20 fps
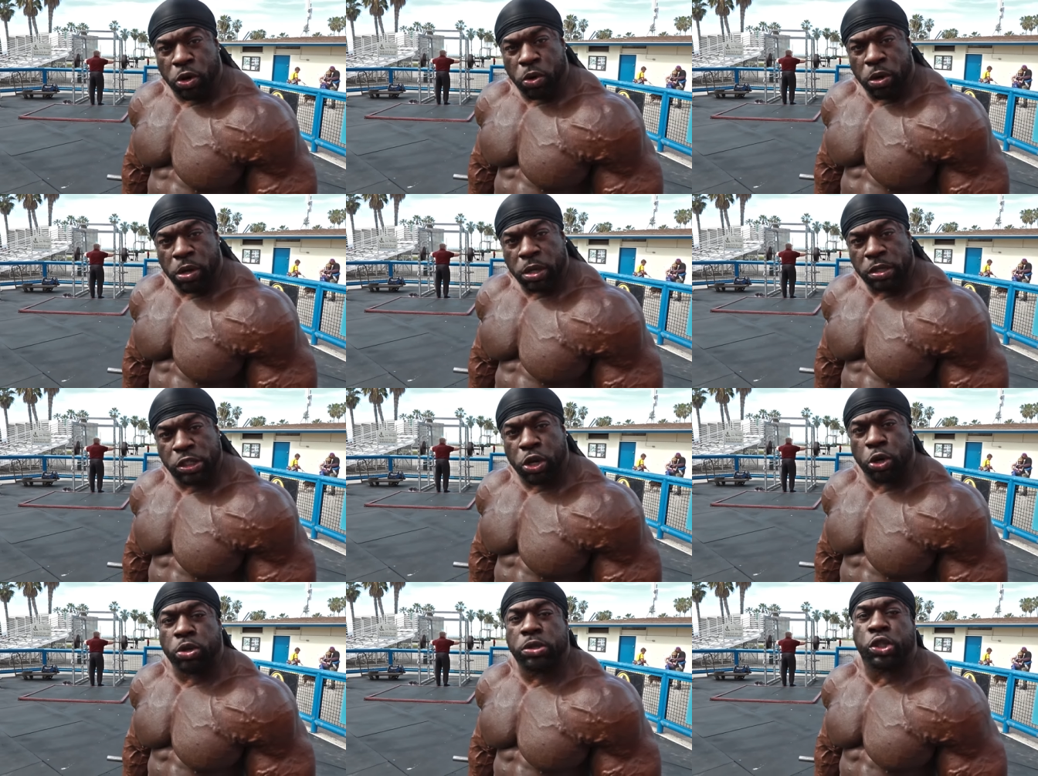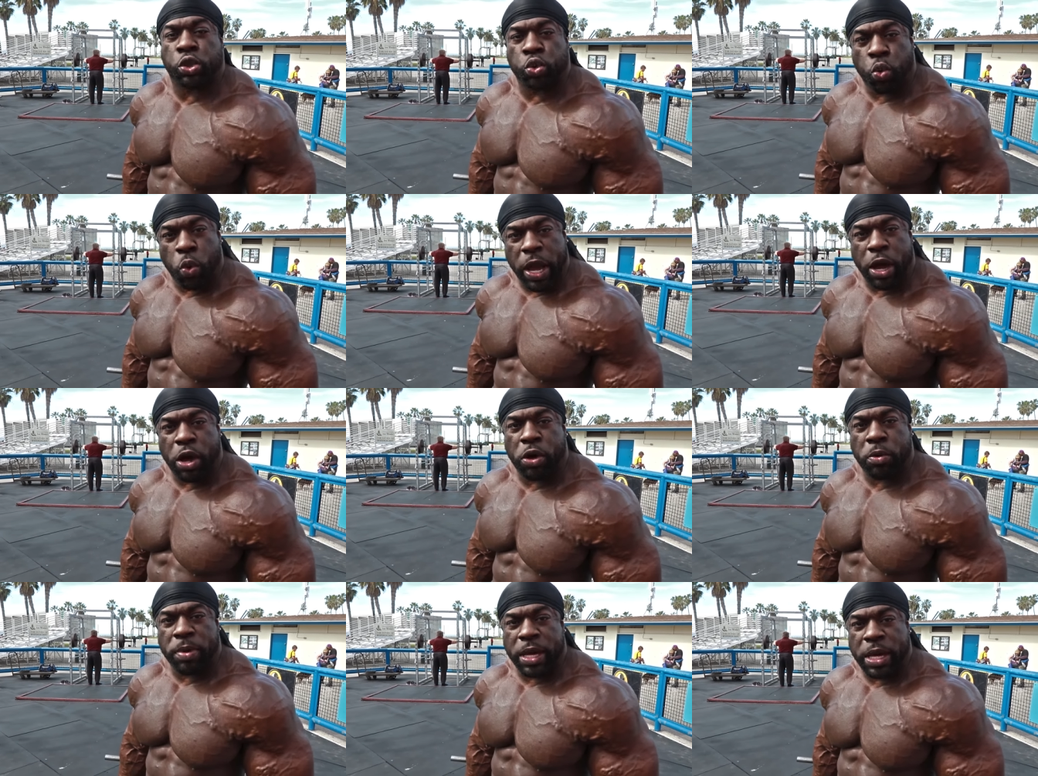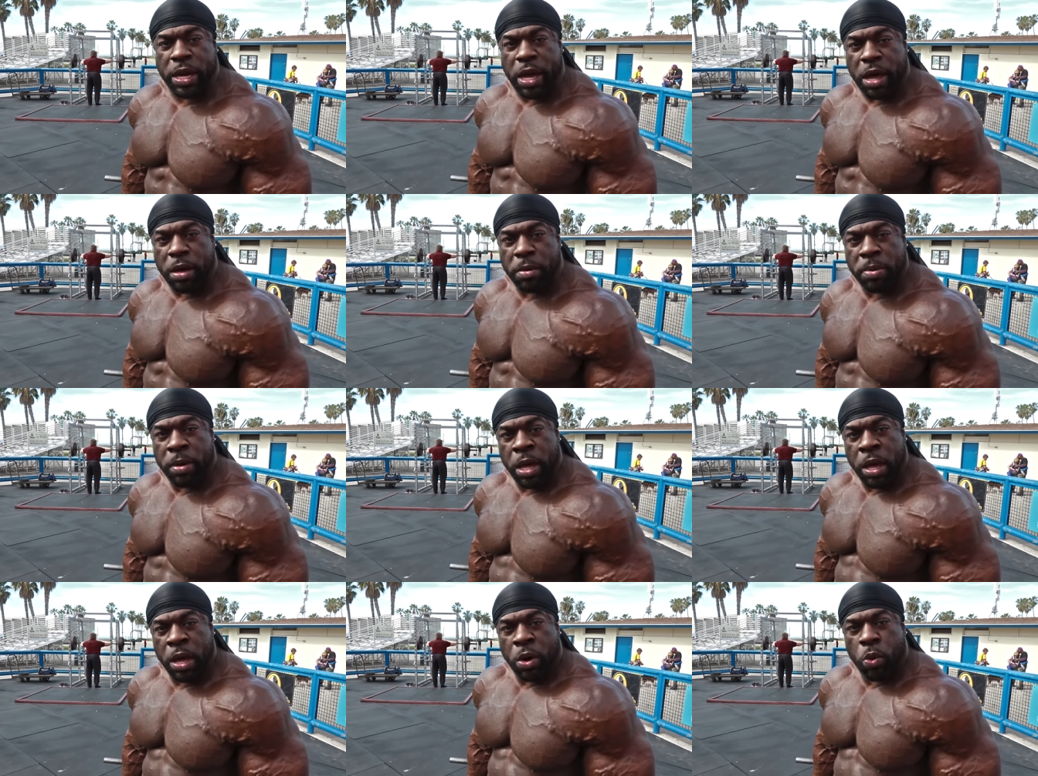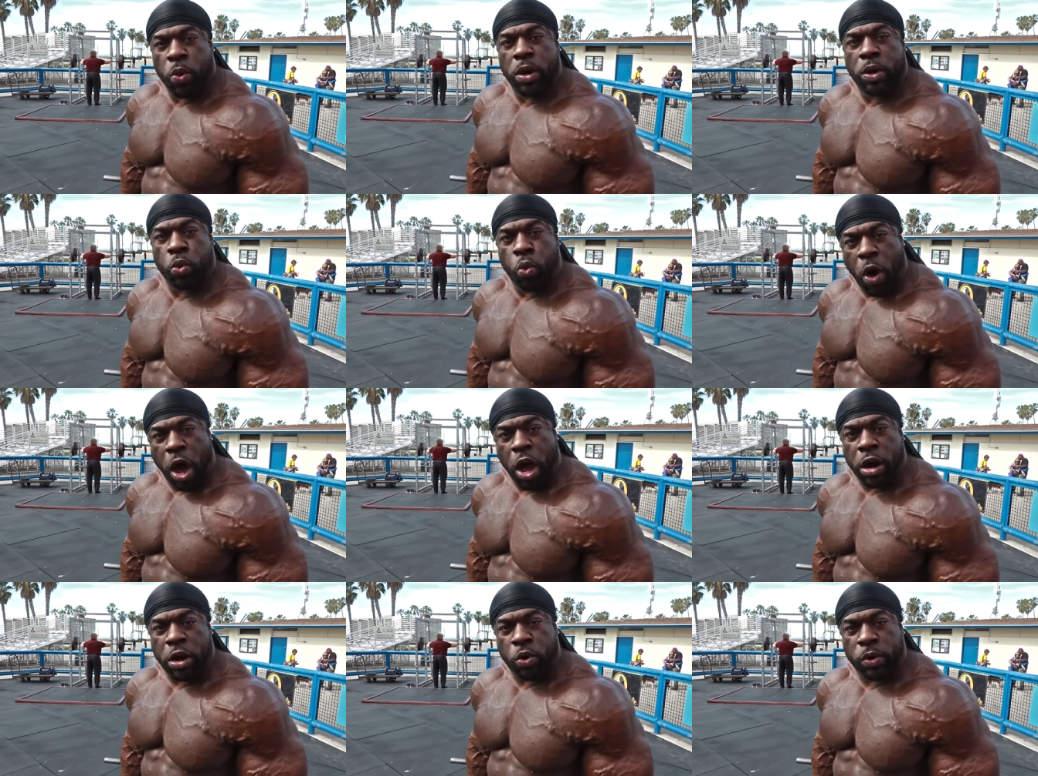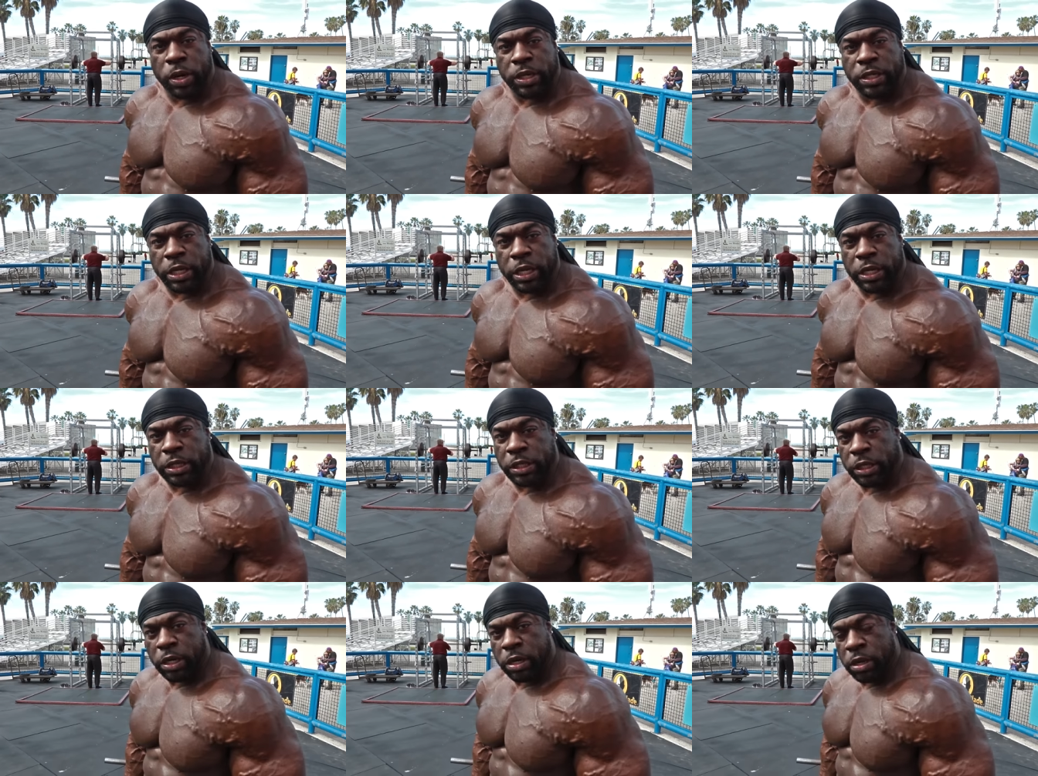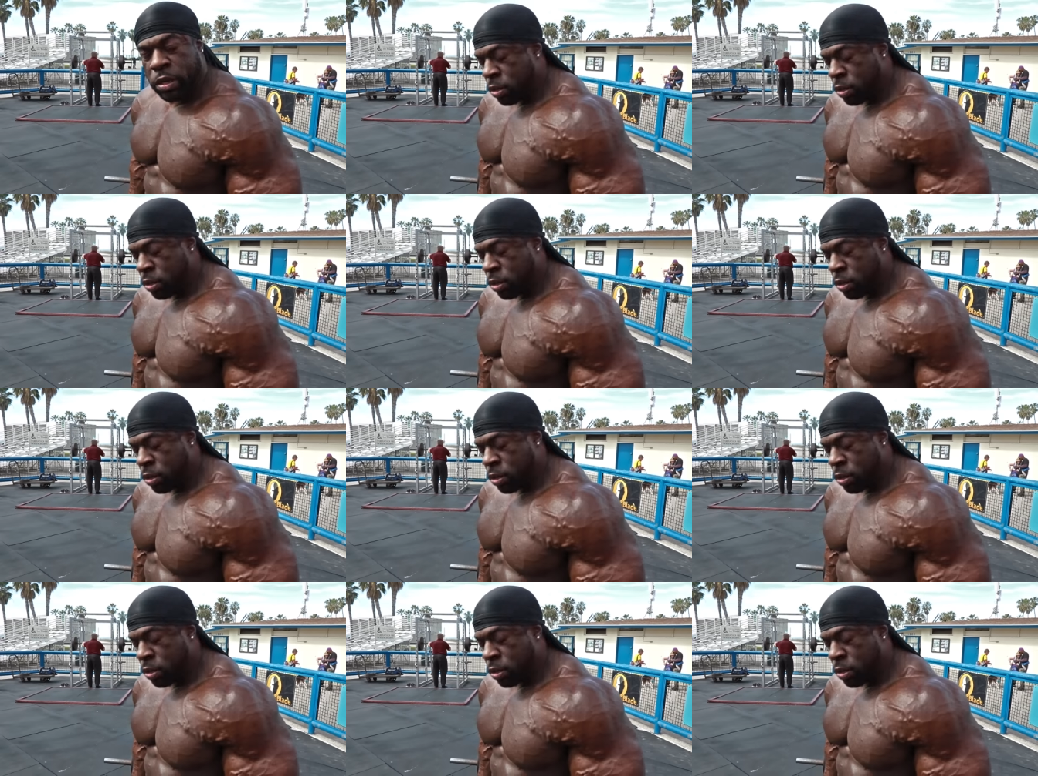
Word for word: It's gonna swell me up with water retention.